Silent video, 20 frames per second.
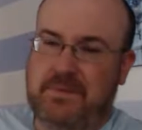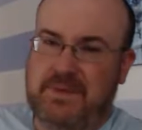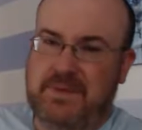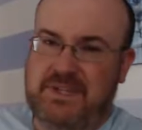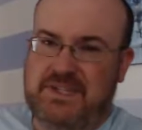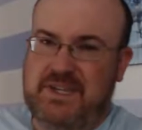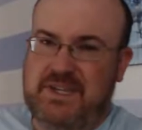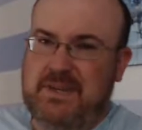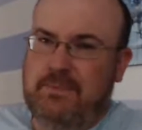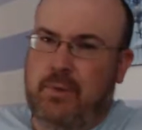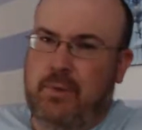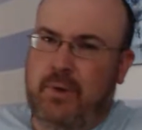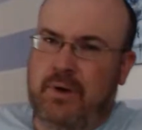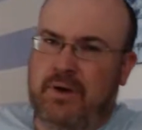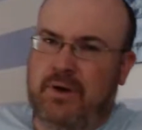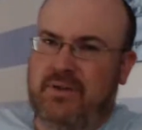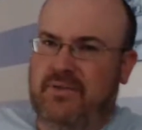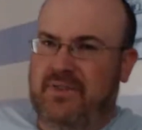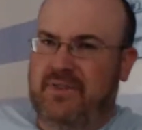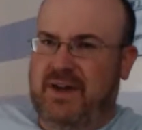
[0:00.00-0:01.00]
we see
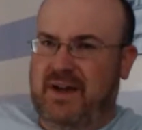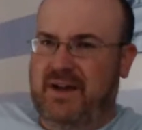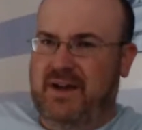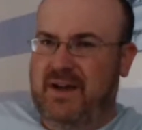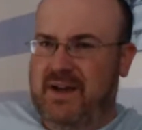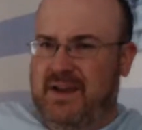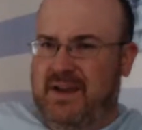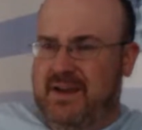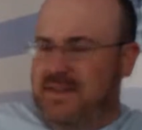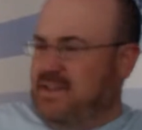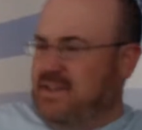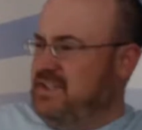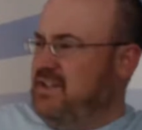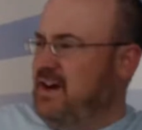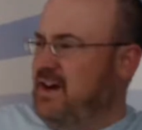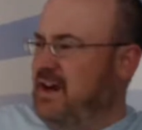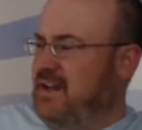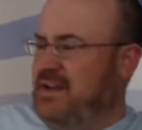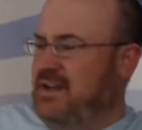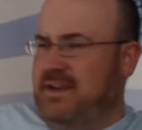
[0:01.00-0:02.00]
more of this
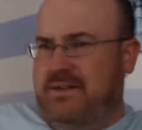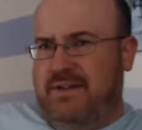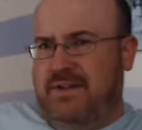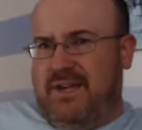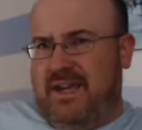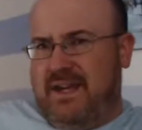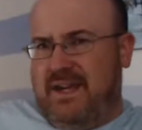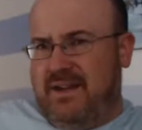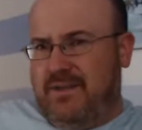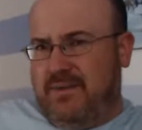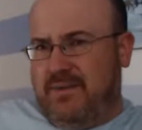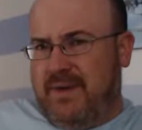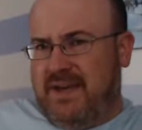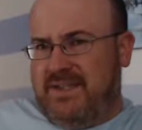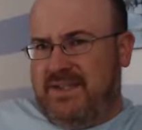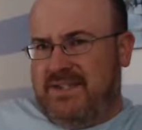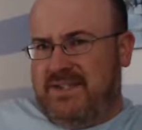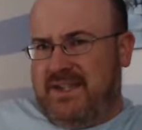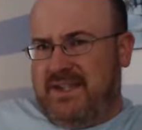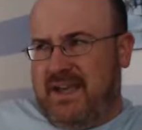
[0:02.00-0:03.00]
Donahue kid in the
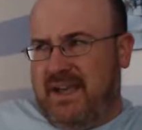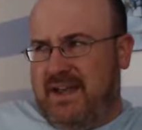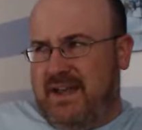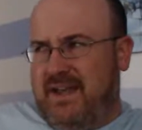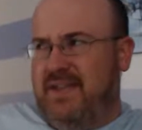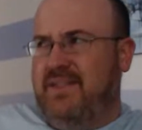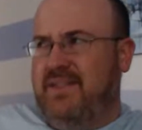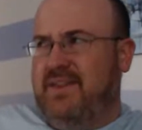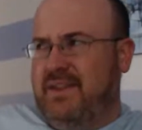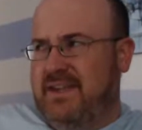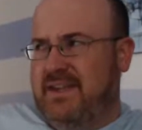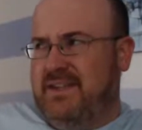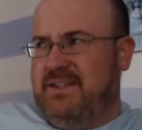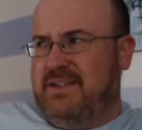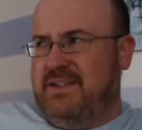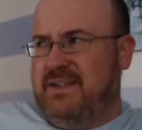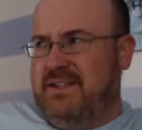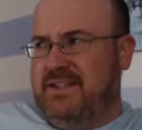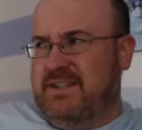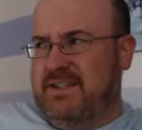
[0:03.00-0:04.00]
races ahead. I think
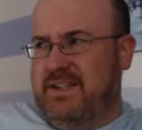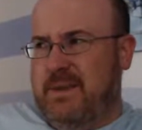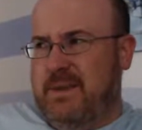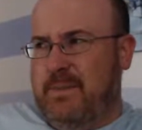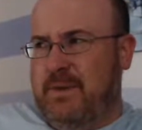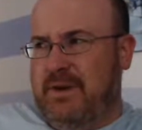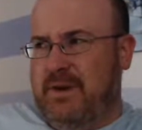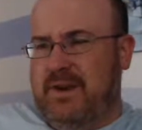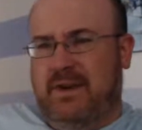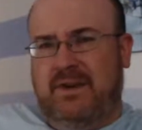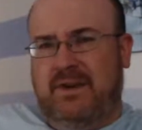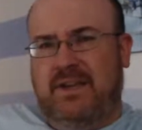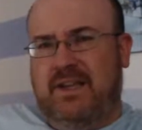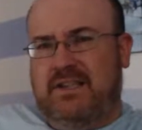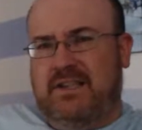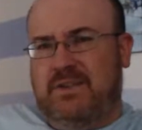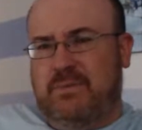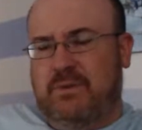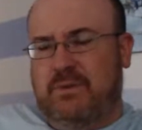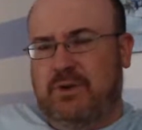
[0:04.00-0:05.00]
he's a sleeper here to
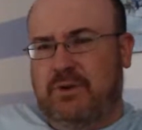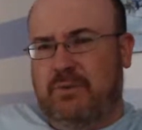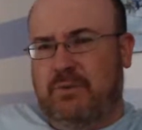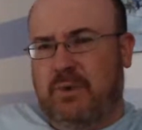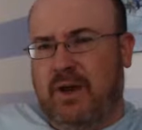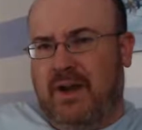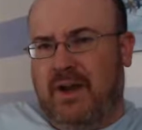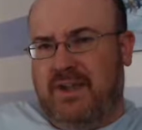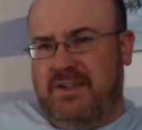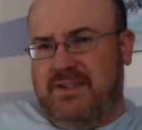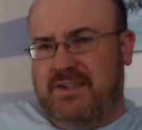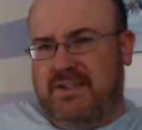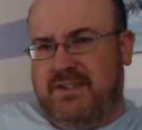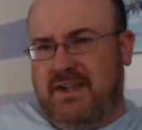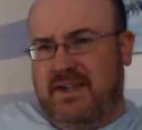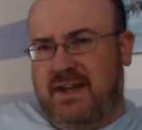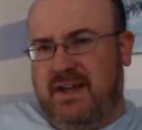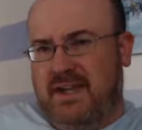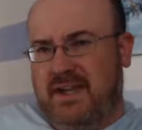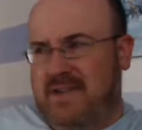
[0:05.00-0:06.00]
get some good runs,
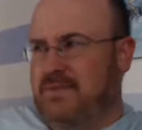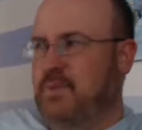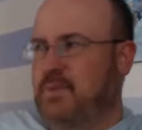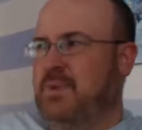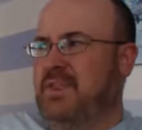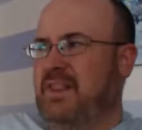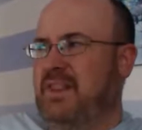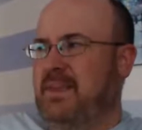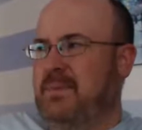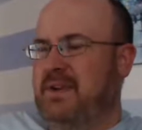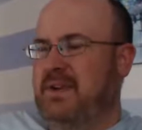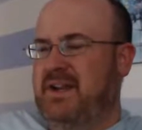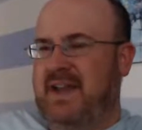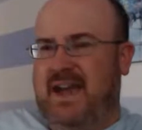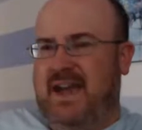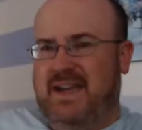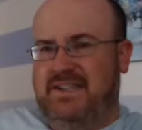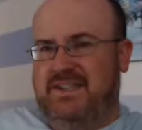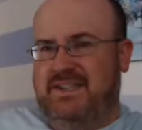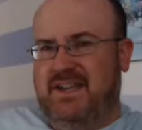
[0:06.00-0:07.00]
even with limited
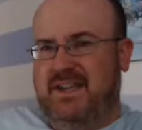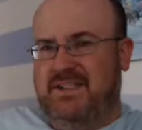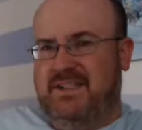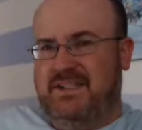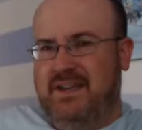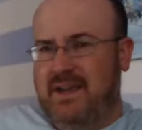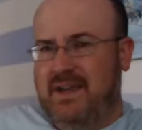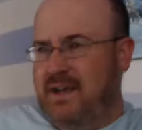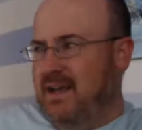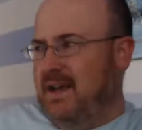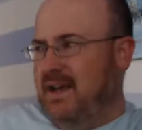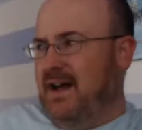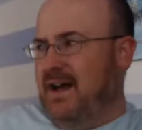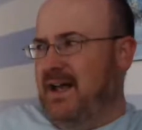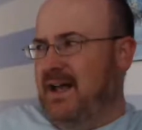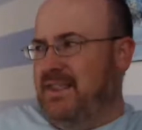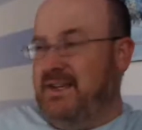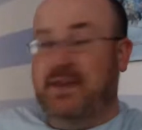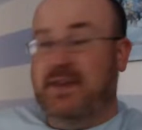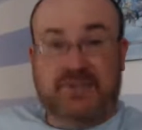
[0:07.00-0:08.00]
assets.
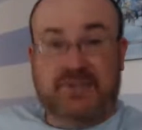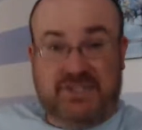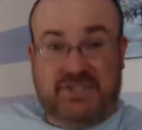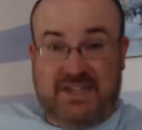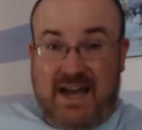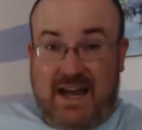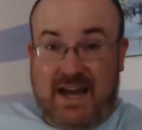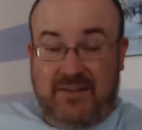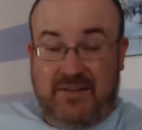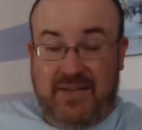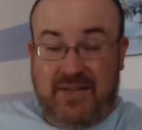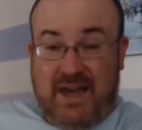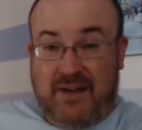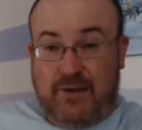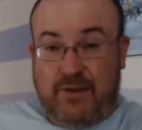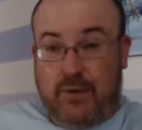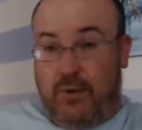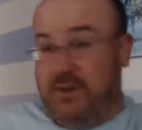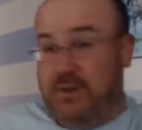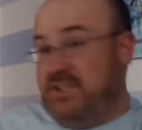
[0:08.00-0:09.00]
The other side of that,
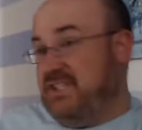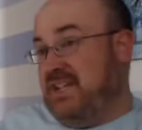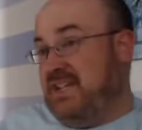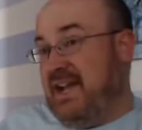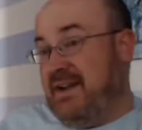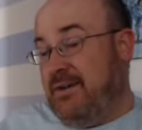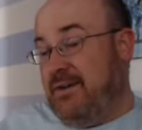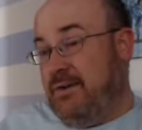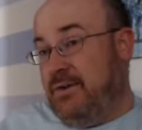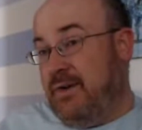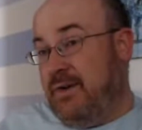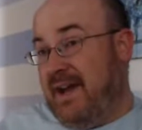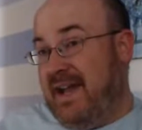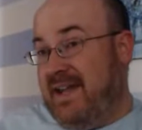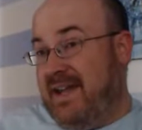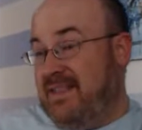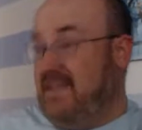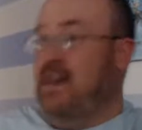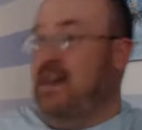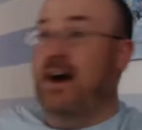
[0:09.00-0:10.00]
of course, Tanner
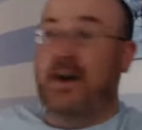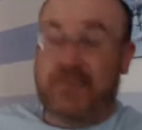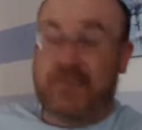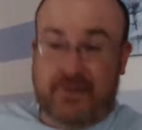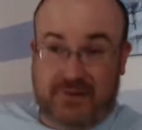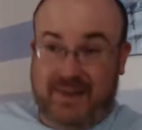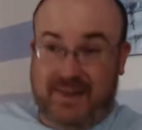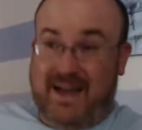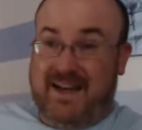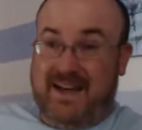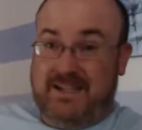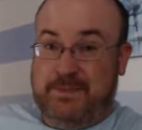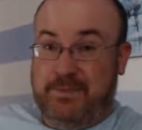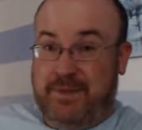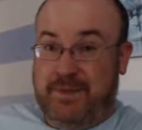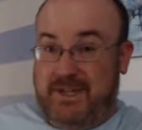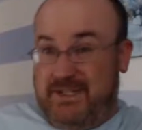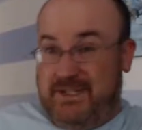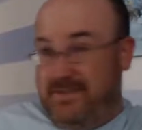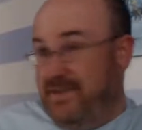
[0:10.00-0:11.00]
Gray, the other last
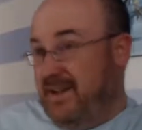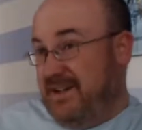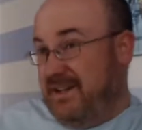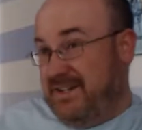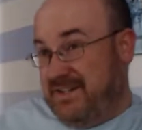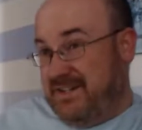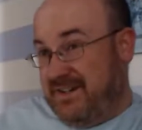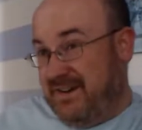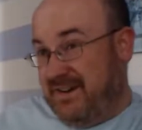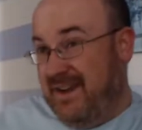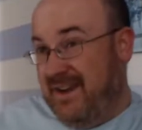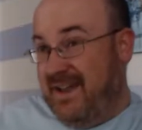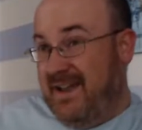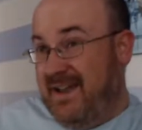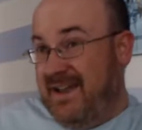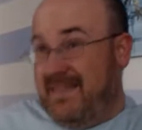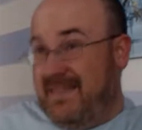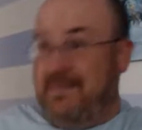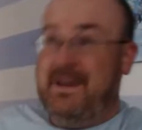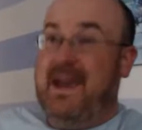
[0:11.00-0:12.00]
place finisher
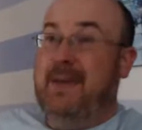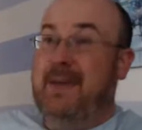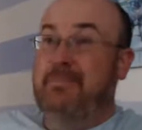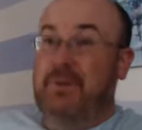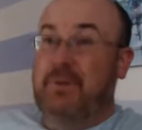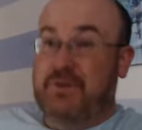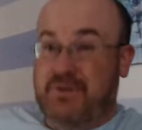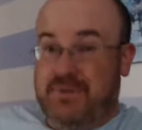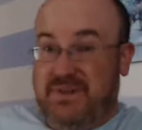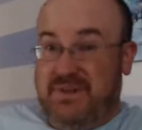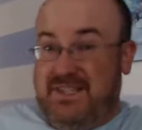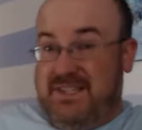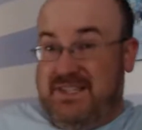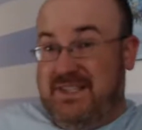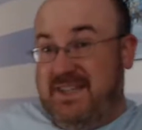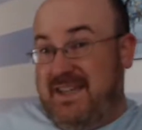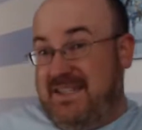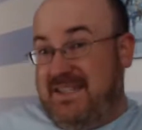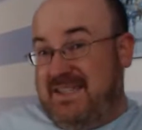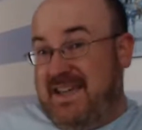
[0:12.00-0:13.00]
that we had most
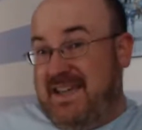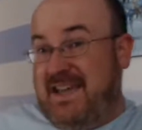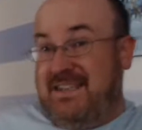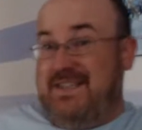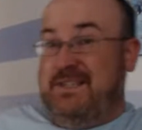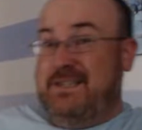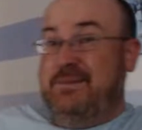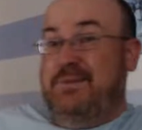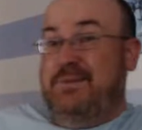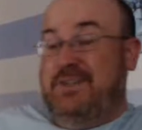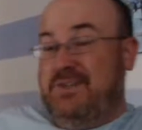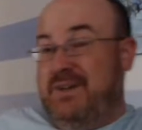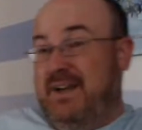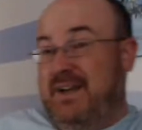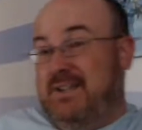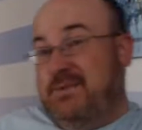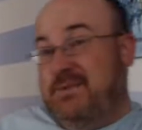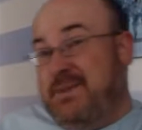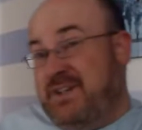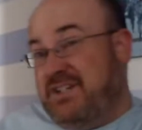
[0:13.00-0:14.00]
recently at Texas when the
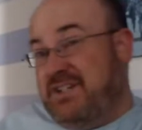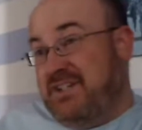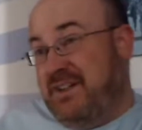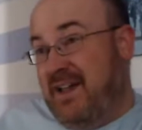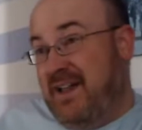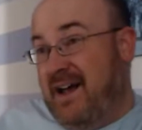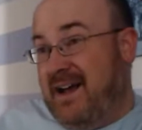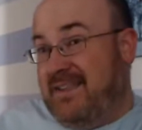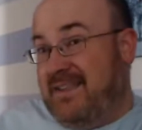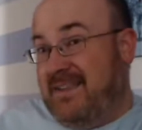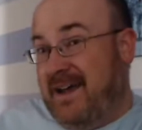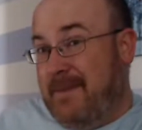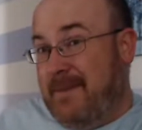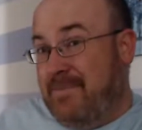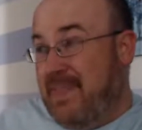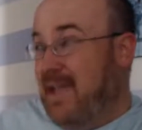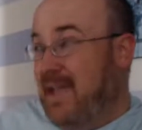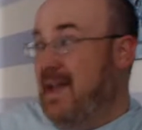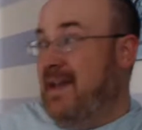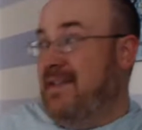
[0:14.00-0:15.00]
transmission locked up.
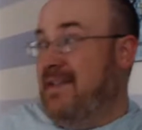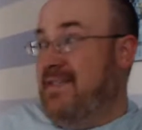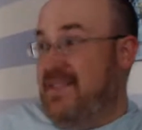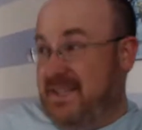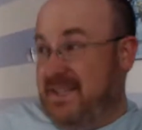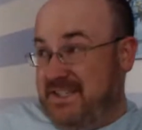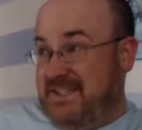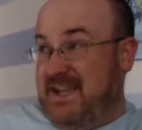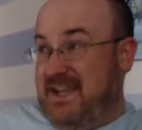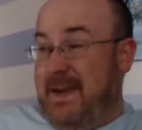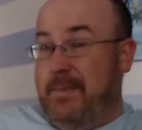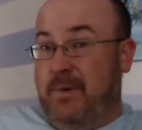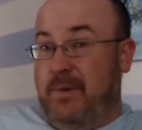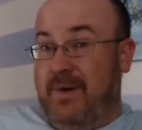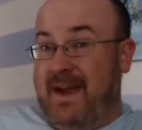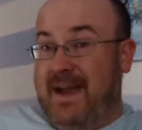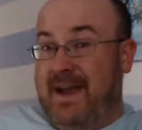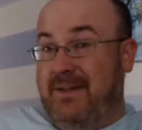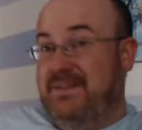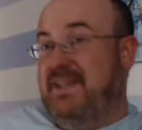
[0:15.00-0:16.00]
This time
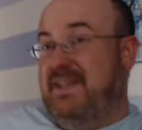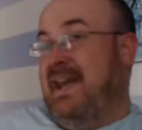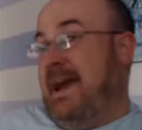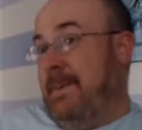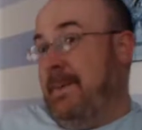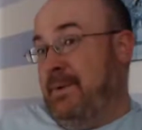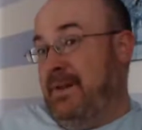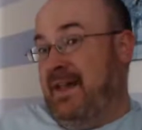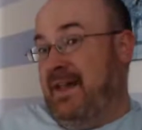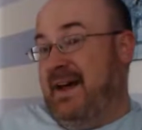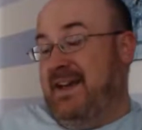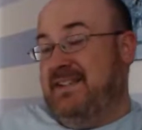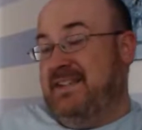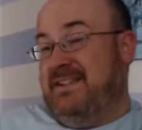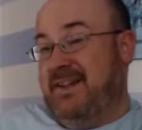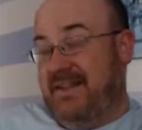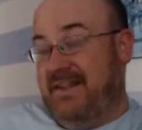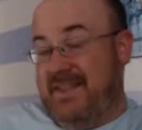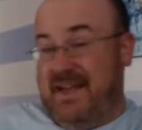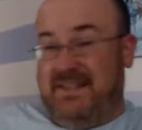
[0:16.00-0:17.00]
around, capitalized
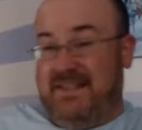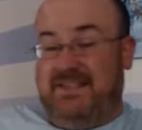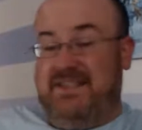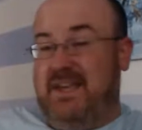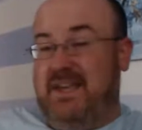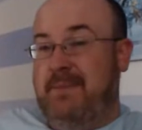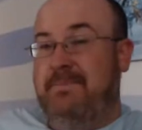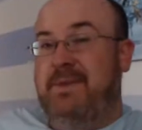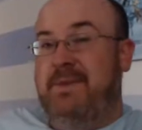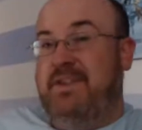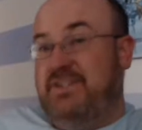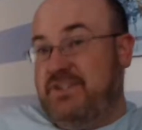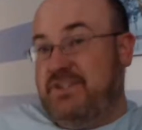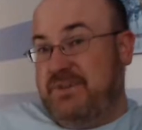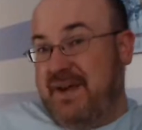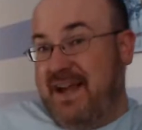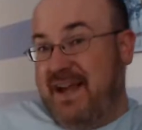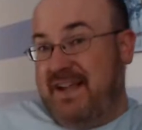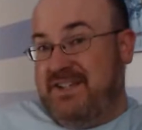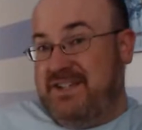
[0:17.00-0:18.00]
on that same pit
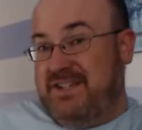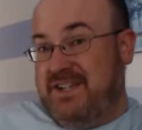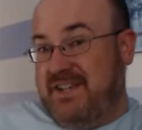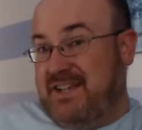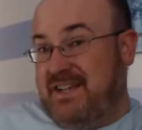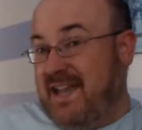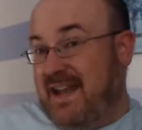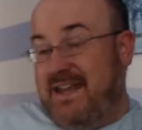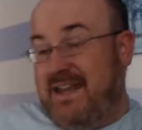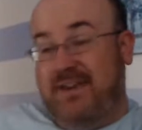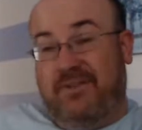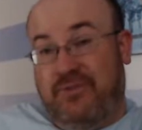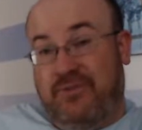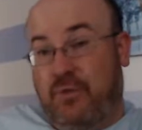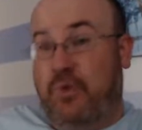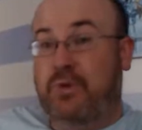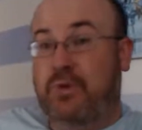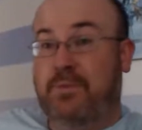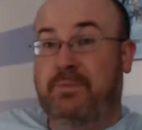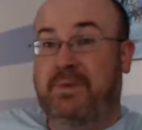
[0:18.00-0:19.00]
strategy, getting a
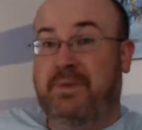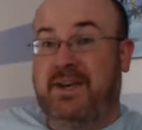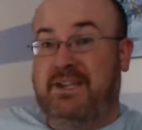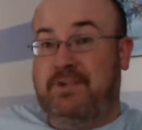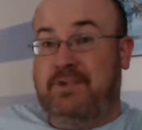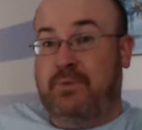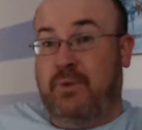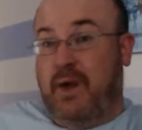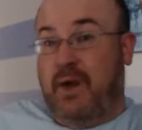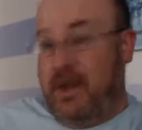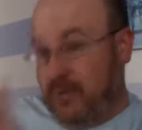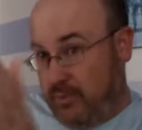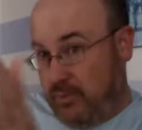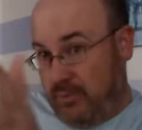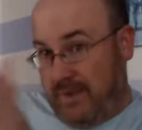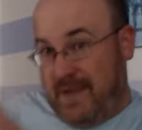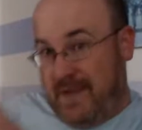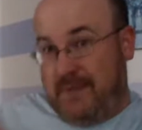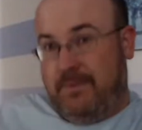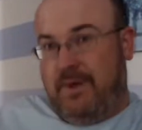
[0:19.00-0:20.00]
4th place run.
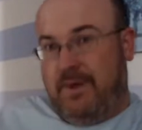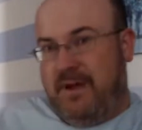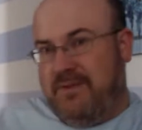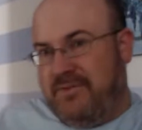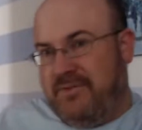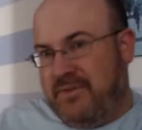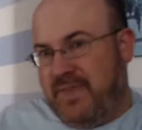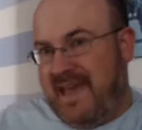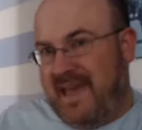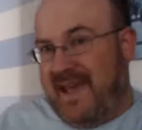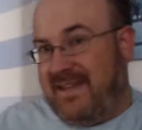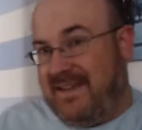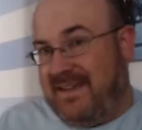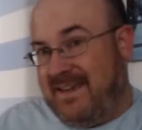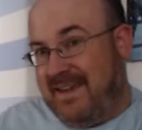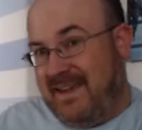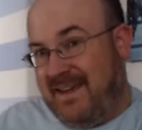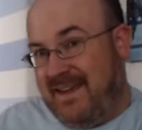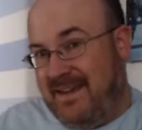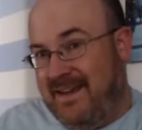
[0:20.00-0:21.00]
Great run for that
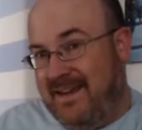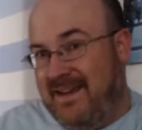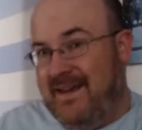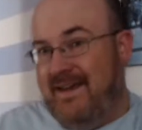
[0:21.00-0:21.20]
kid.